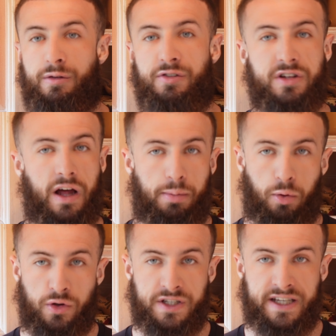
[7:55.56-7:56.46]
with slight
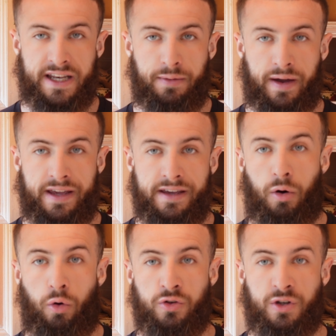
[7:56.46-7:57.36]
pauses anyway, but
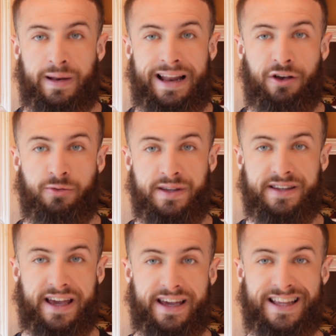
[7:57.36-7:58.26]
also allows me
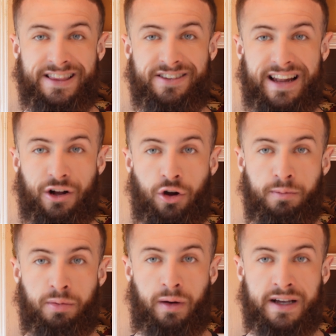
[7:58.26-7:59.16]
to get into that
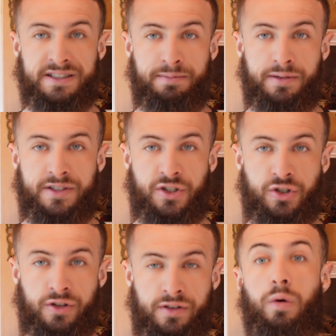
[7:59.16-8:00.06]
compromising
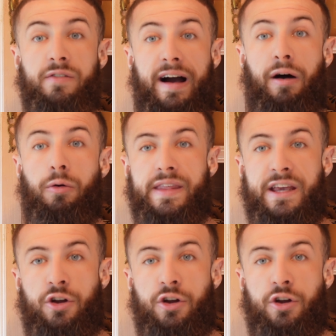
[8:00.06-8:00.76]
position without the